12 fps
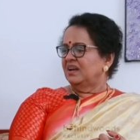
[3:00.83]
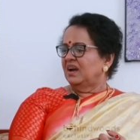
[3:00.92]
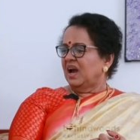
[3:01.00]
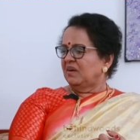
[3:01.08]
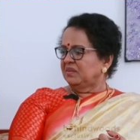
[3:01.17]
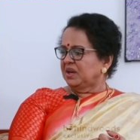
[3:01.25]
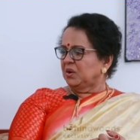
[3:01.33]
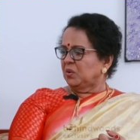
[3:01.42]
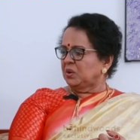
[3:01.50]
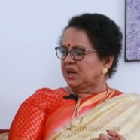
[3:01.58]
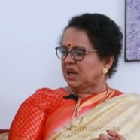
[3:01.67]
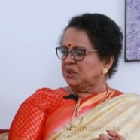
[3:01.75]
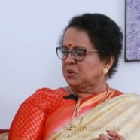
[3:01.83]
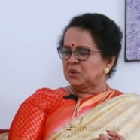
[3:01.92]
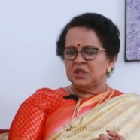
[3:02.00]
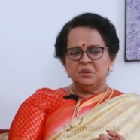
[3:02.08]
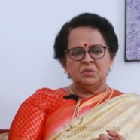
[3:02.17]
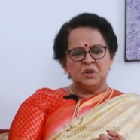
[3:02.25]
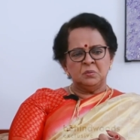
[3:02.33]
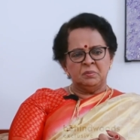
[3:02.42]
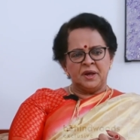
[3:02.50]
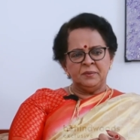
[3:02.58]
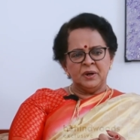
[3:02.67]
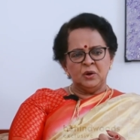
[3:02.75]
Could contract on the
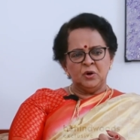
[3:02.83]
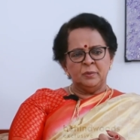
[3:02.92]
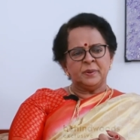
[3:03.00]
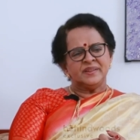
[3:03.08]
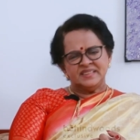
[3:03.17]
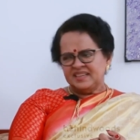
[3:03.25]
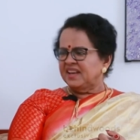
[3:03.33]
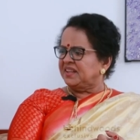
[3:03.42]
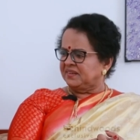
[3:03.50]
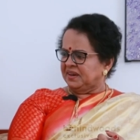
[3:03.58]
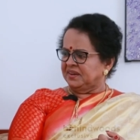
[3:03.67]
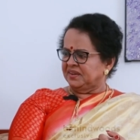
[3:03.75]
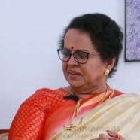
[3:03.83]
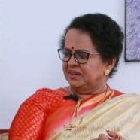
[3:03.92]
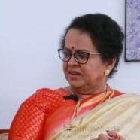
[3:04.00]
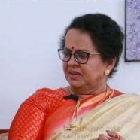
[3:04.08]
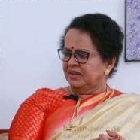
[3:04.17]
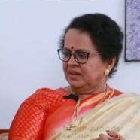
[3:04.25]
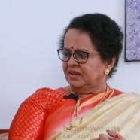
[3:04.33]
Maribaco to Pradesha.